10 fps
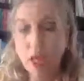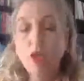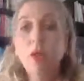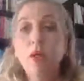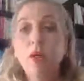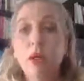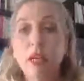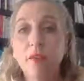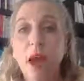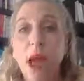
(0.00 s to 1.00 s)
You are
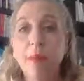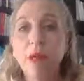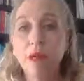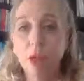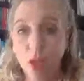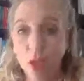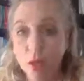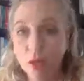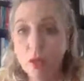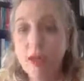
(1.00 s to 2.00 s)
looking for
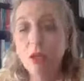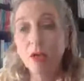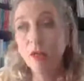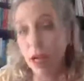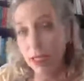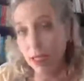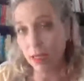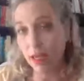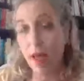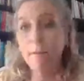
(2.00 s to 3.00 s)
ammunition to make your
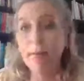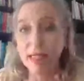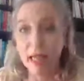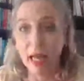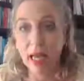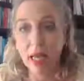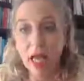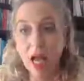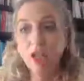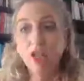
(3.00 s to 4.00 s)
writing better.
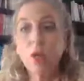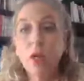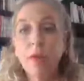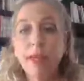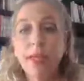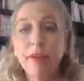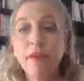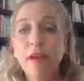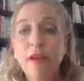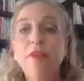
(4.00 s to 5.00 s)
So when we give
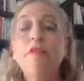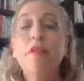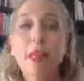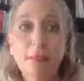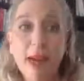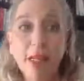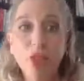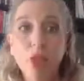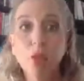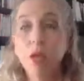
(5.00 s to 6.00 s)

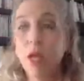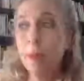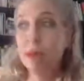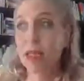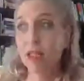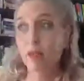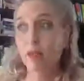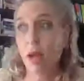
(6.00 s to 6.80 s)
feedback to a piece of